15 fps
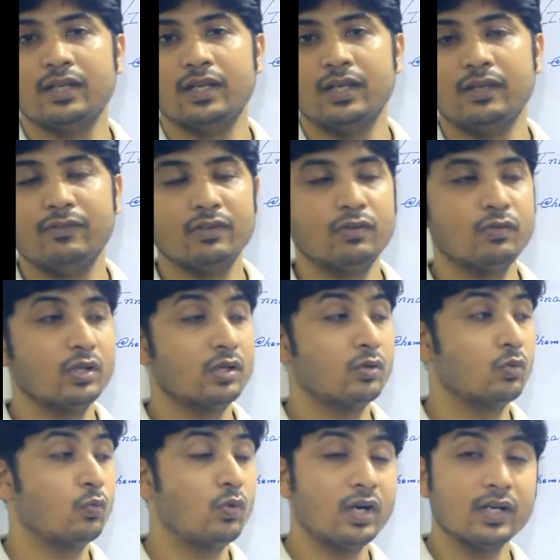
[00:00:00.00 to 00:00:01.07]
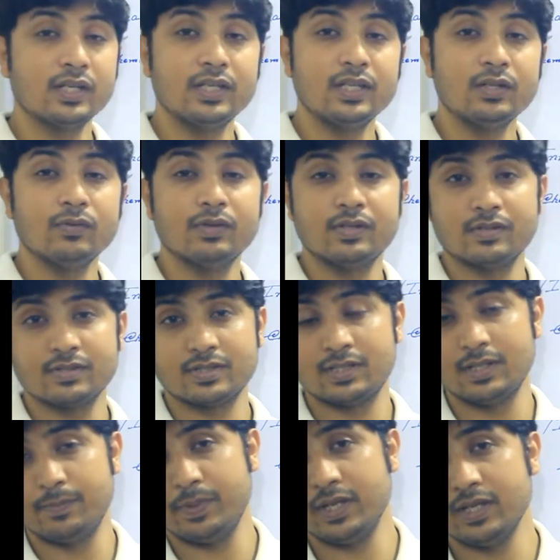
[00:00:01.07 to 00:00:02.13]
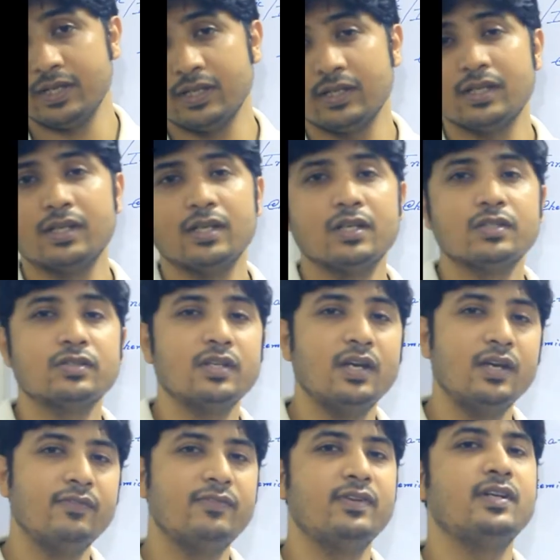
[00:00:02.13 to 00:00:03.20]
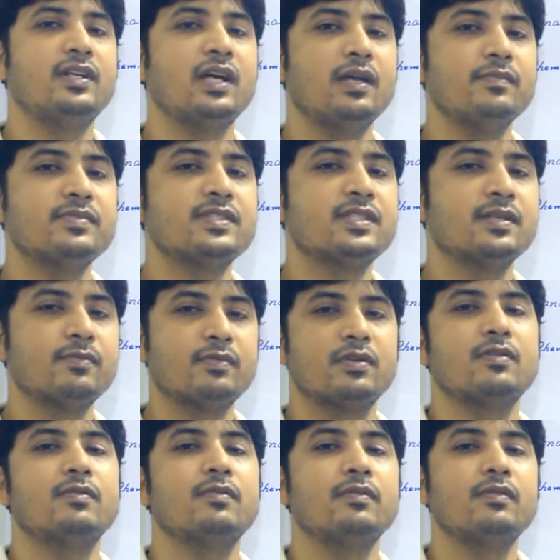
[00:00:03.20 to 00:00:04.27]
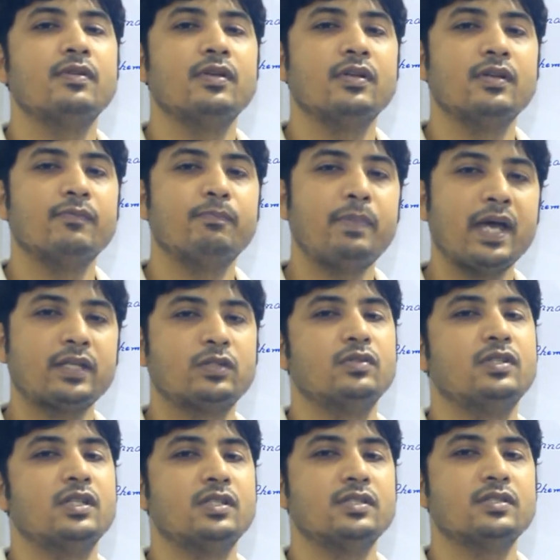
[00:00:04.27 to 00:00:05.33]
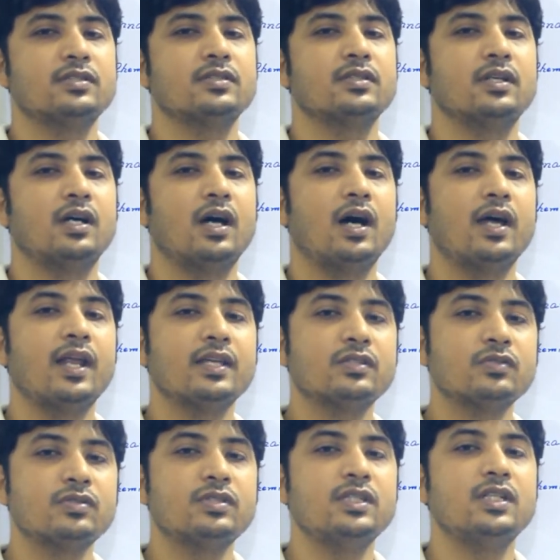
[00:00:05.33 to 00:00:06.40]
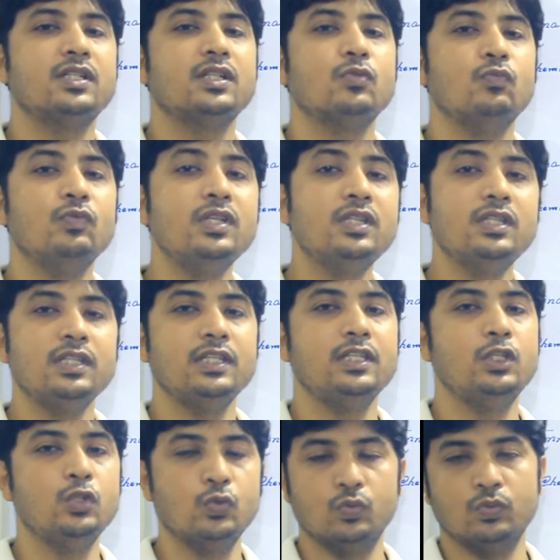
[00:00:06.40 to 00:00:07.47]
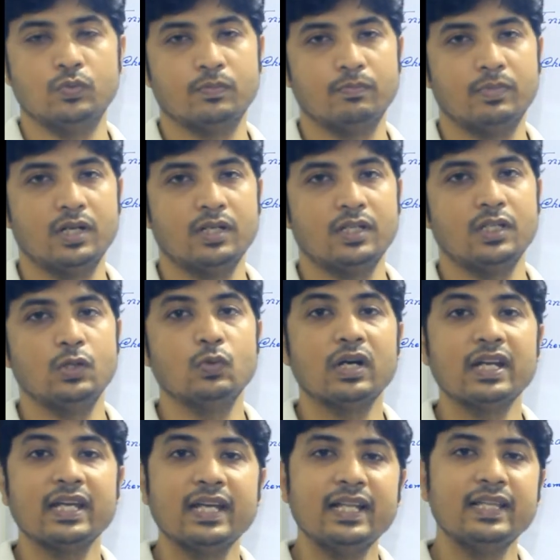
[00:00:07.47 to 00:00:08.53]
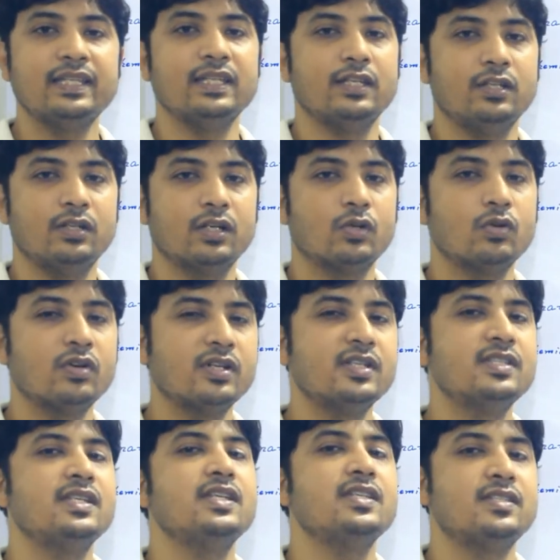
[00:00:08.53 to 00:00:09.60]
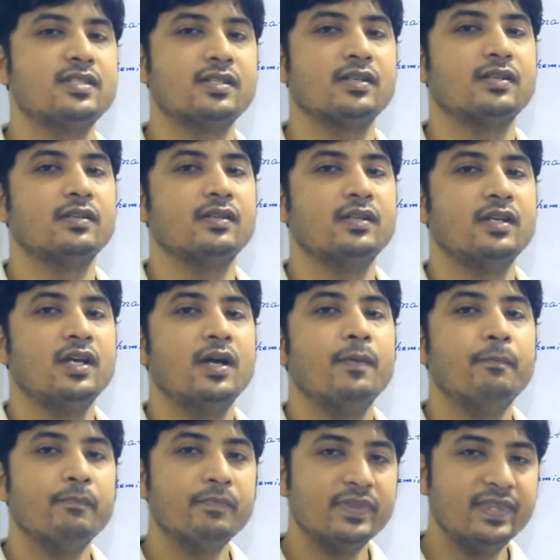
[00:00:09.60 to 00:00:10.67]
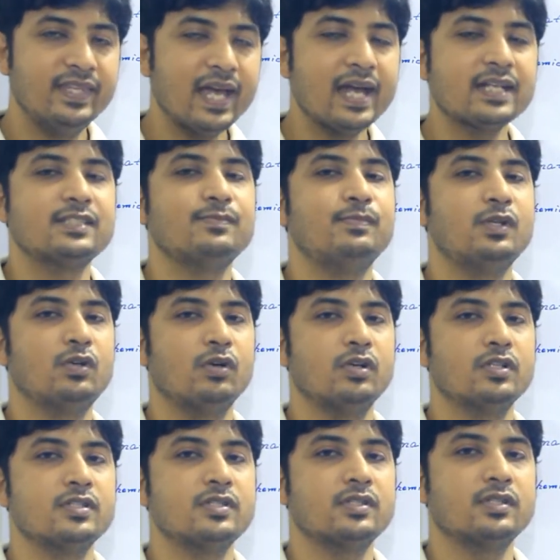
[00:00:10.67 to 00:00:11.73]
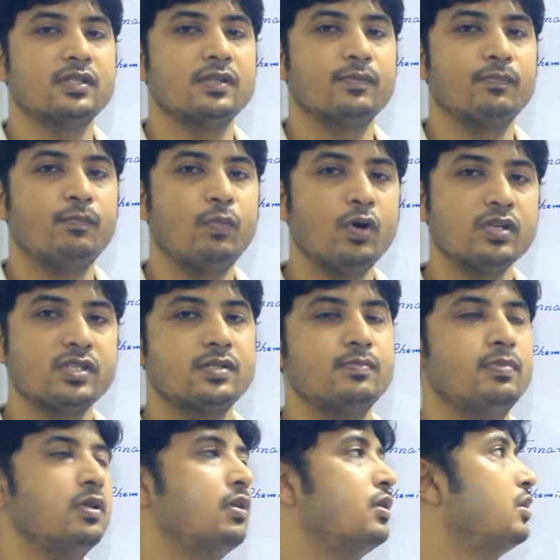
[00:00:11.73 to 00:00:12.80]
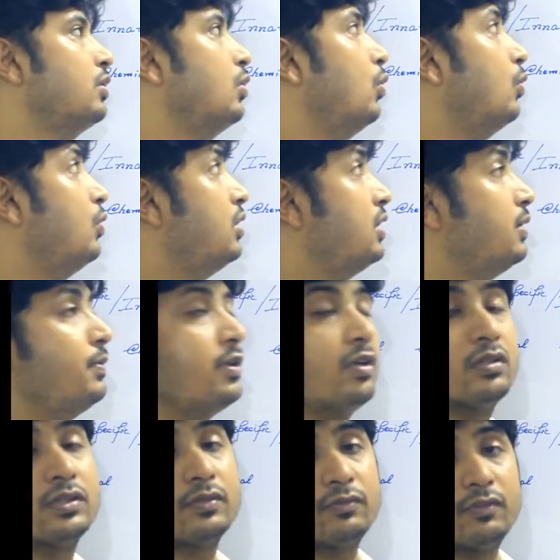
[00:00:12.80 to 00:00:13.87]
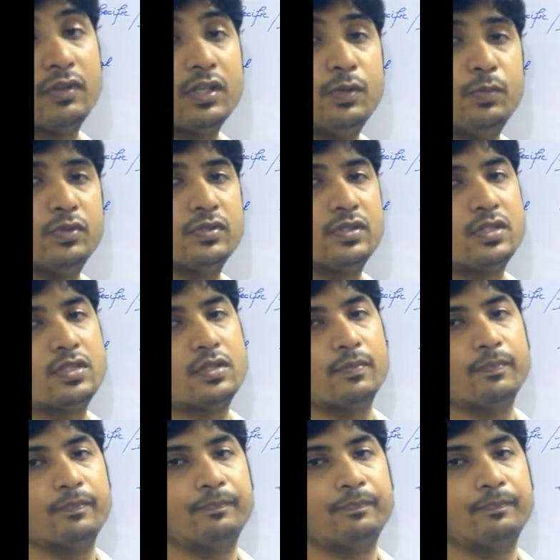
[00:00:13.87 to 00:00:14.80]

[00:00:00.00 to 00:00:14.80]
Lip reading: even when you are walking, when you are sleeping. So every time several pathogens are associated with you, but you are healthy, you are not diseased. That's possible only because of our immune system.